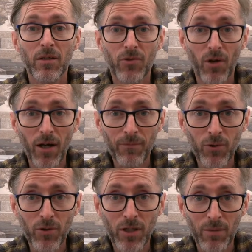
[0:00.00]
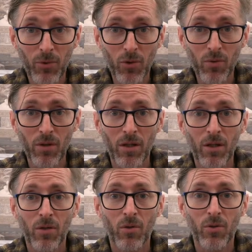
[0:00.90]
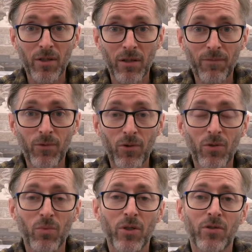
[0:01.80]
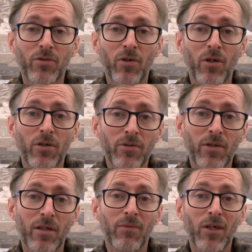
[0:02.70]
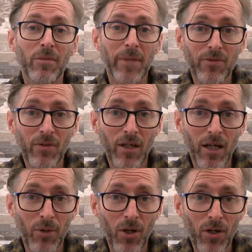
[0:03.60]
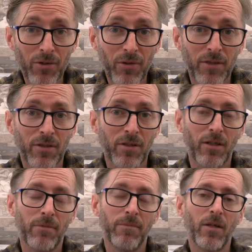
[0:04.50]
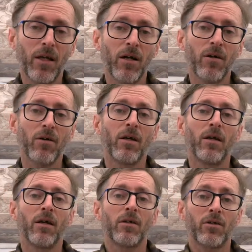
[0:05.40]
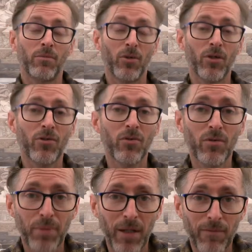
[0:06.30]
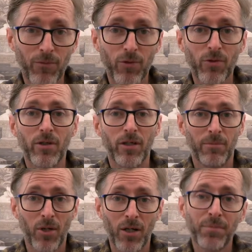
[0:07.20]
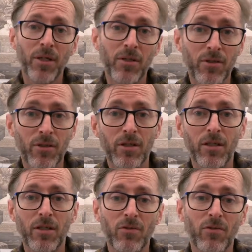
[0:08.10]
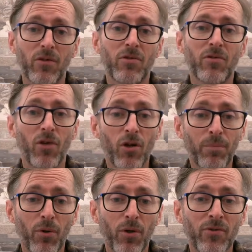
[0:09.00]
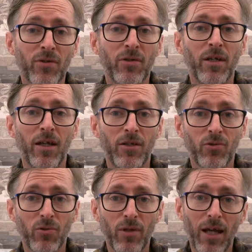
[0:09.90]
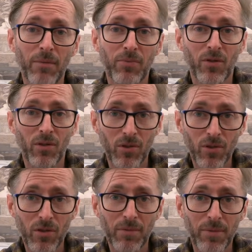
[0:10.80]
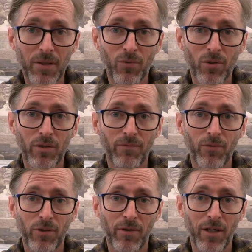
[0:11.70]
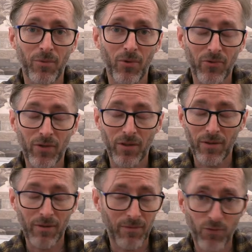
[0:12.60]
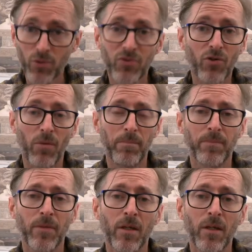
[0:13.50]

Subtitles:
dry food, kibble, or tin food, which has got significant amounts of carbohydrates in it. Now, commercial pet food, in my opinion, is slow poison and should absolutely be avoided for your animals. Full stop.